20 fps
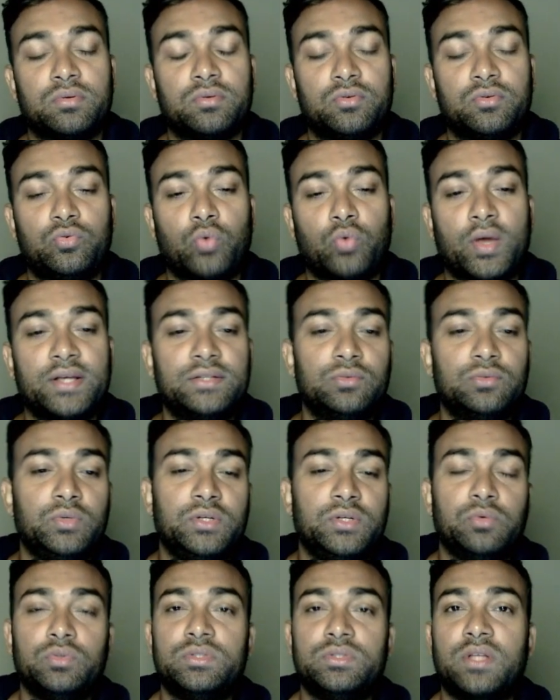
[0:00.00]
twice we
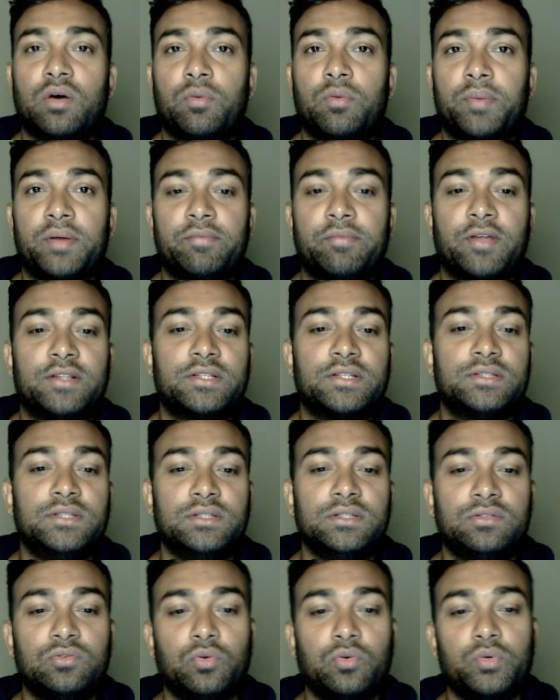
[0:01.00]
use the open
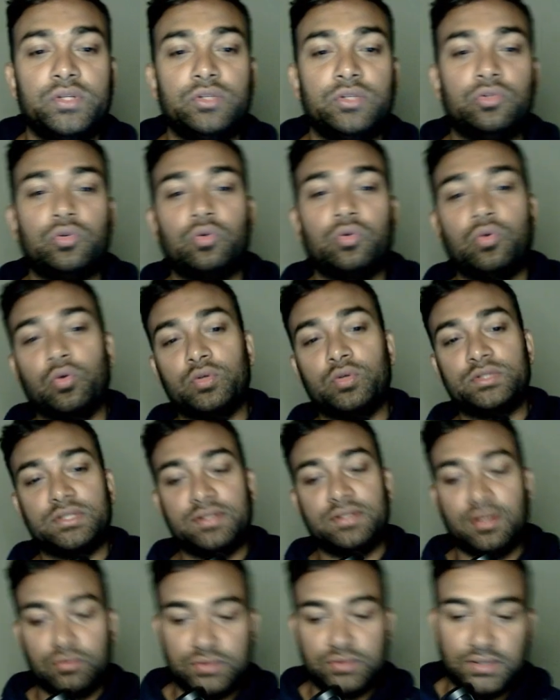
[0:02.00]
parenthesis, so we need to close it.
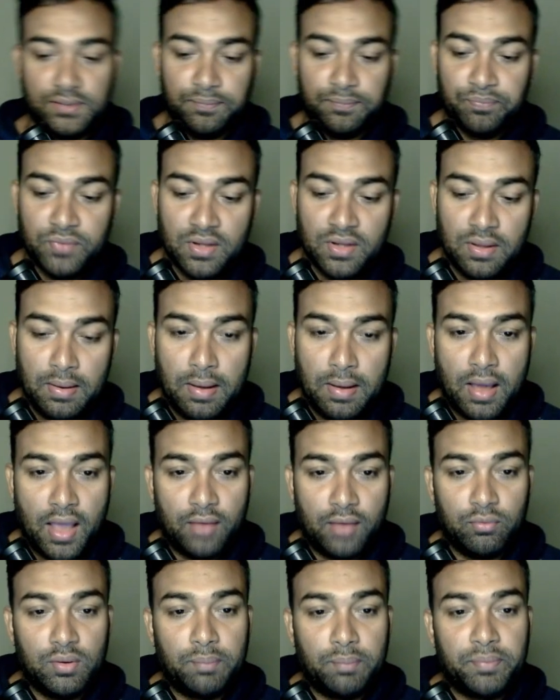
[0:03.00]
Now see,
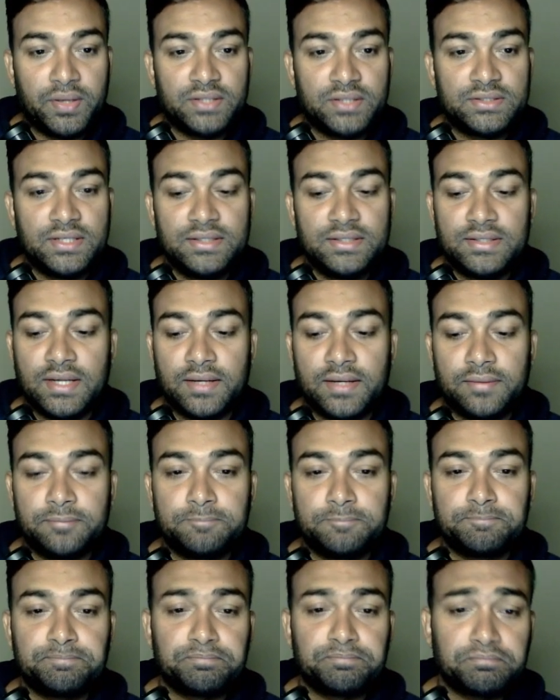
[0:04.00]
I will press enter
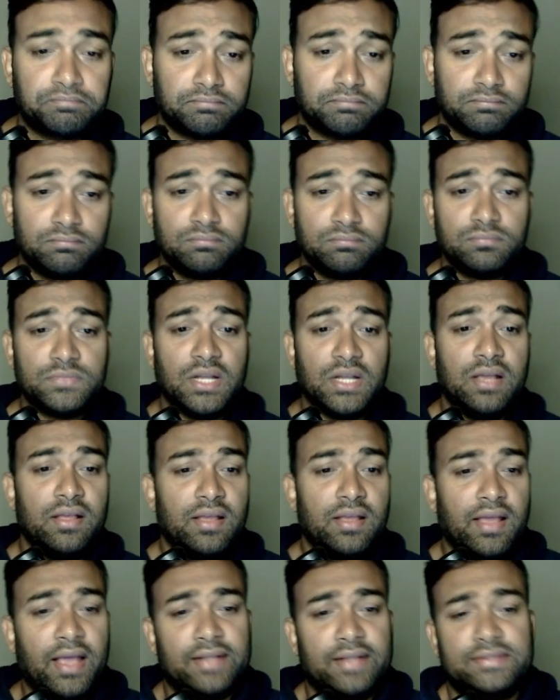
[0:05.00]

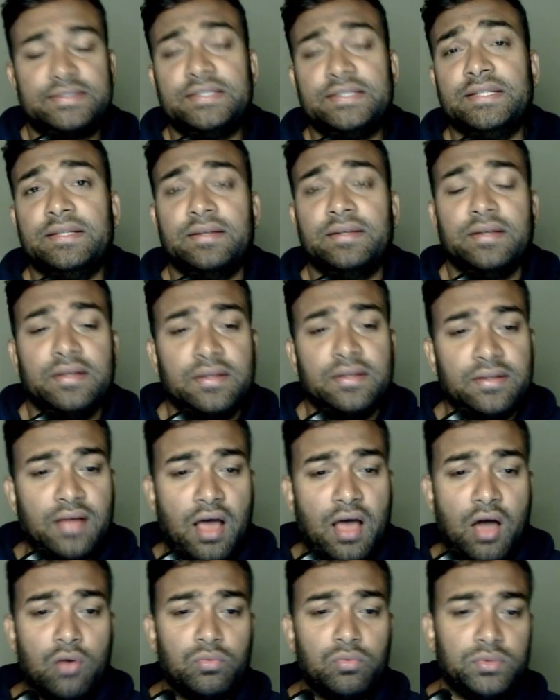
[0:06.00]
and see
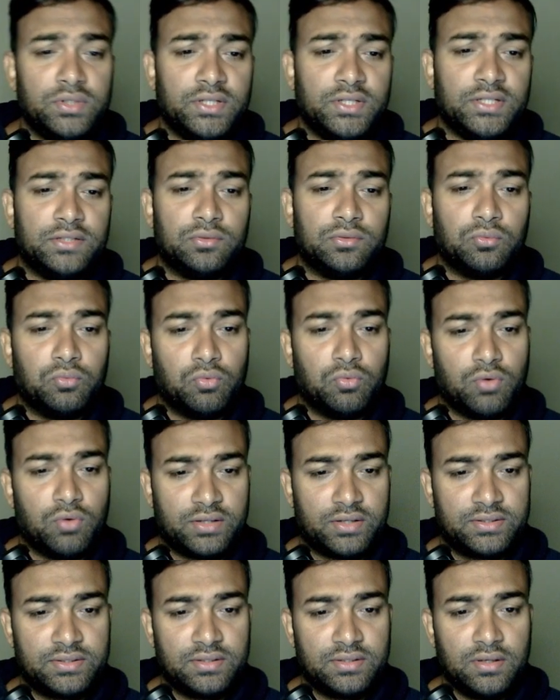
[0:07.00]
how it
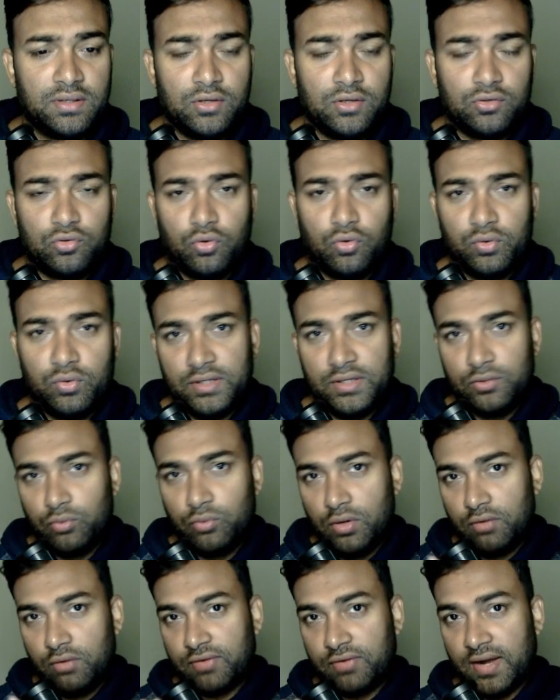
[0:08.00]
works. So it
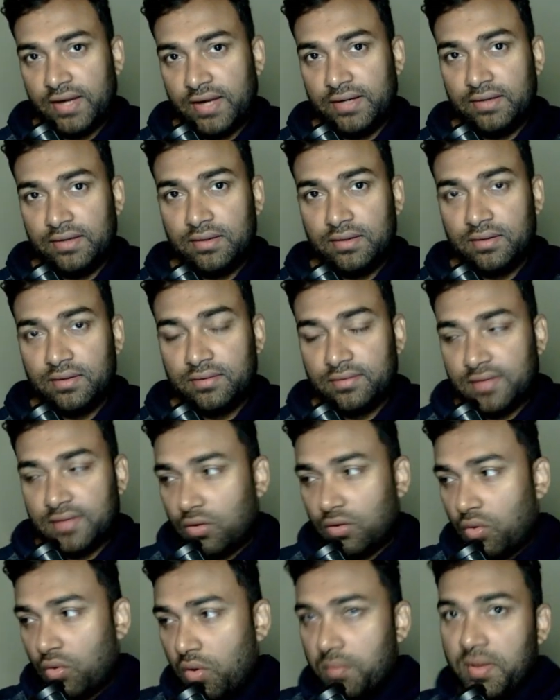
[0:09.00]
will find the
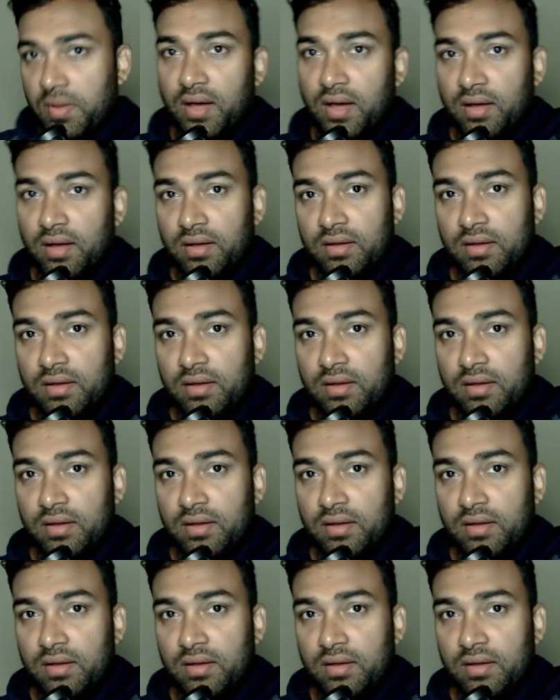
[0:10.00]
comma,